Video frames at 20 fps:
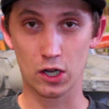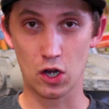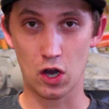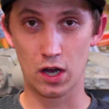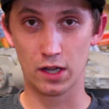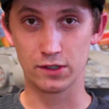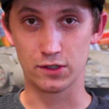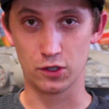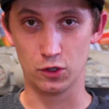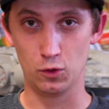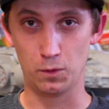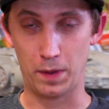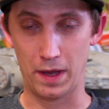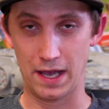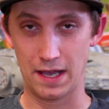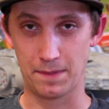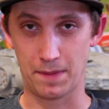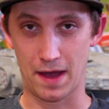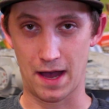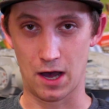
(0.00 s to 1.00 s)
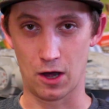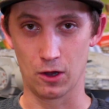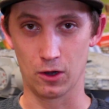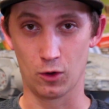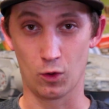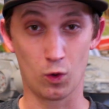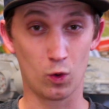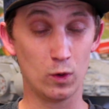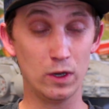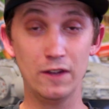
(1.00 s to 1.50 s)
on to
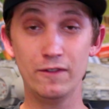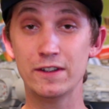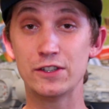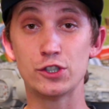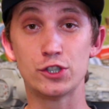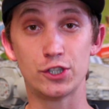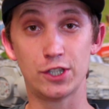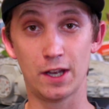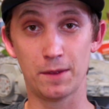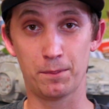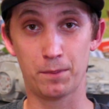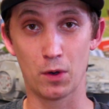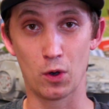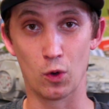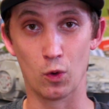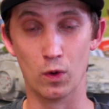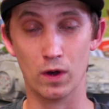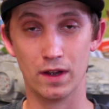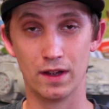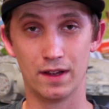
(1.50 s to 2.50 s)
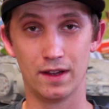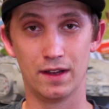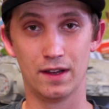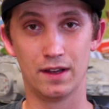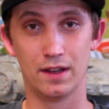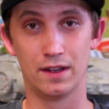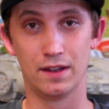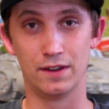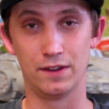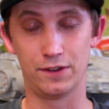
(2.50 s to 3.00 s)
PayPal or even Shippo,
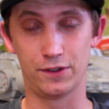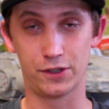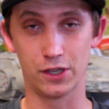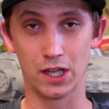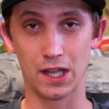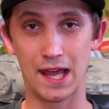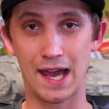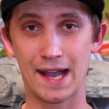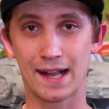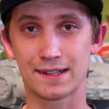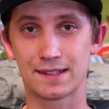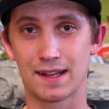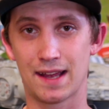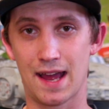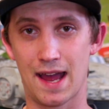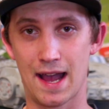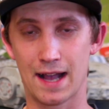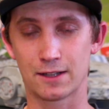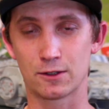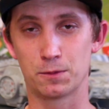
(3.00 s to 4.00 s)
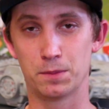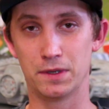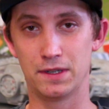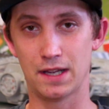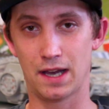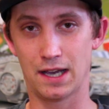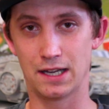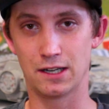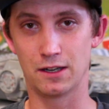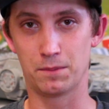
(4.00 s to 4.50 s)
select
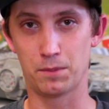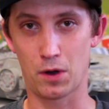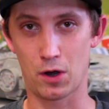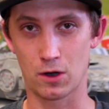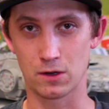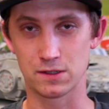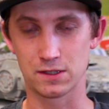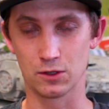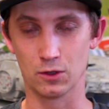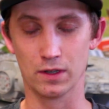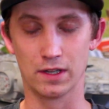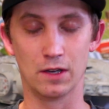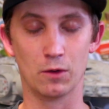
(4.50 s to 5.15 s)
expedited parcel.